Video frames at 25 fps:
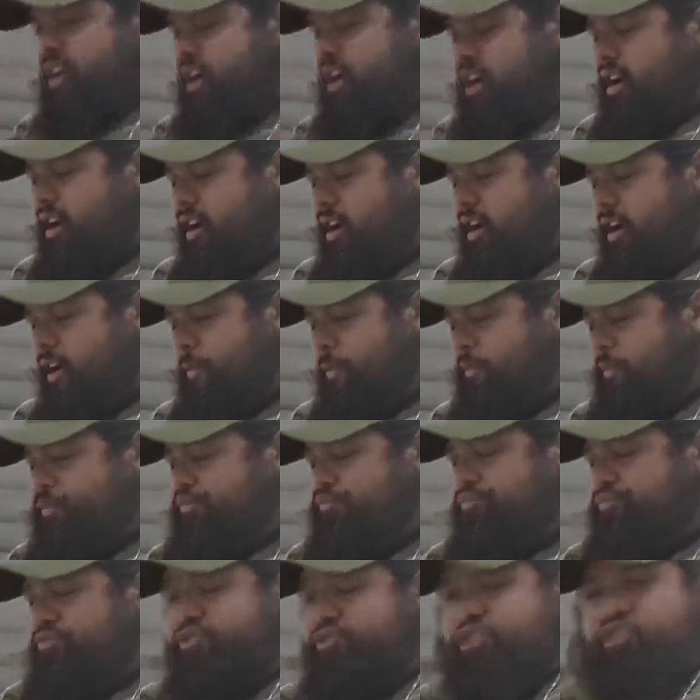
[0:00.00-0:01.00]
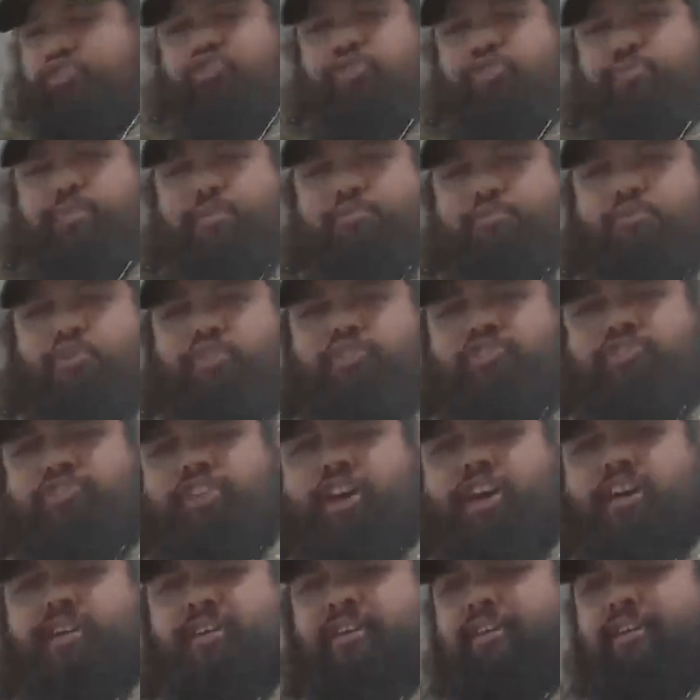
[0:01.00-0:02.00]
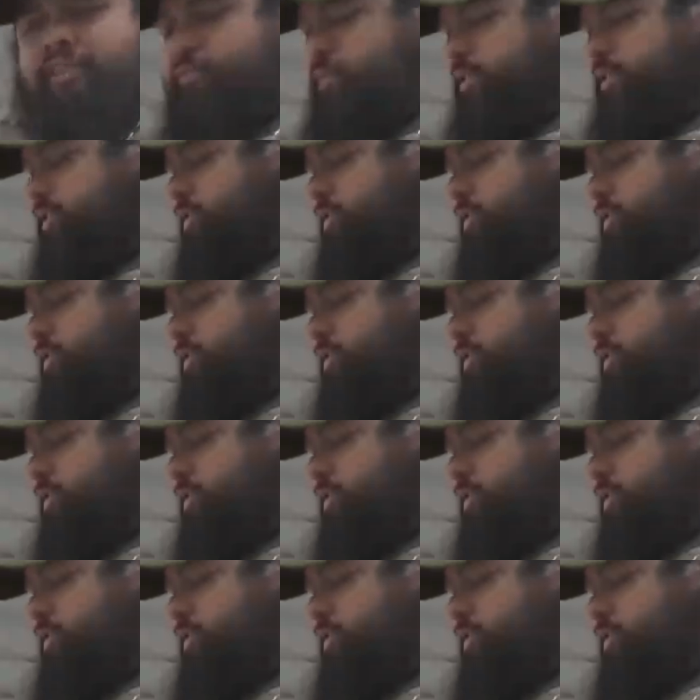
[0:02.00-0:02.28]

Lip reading: there should be more sun. It'll be